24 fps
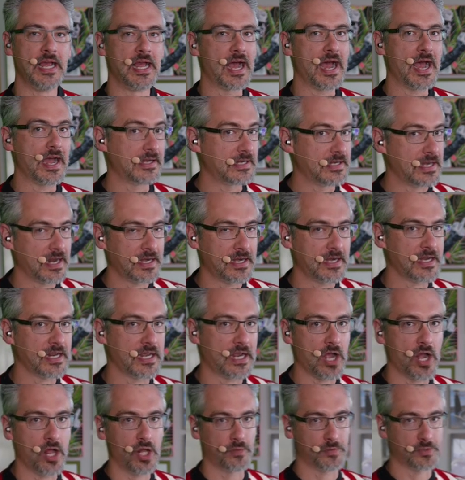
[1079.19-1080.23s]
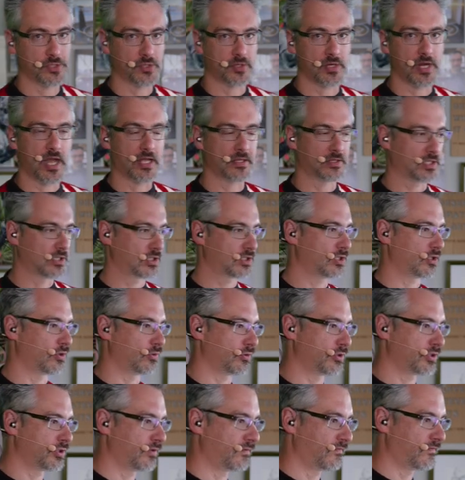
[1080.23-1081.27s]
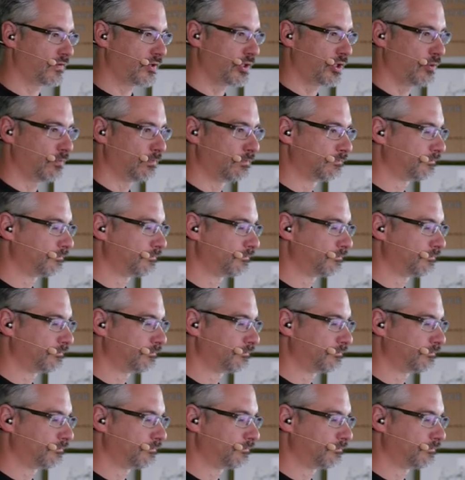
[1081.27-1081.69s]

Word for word: identity columns are not the solution for you.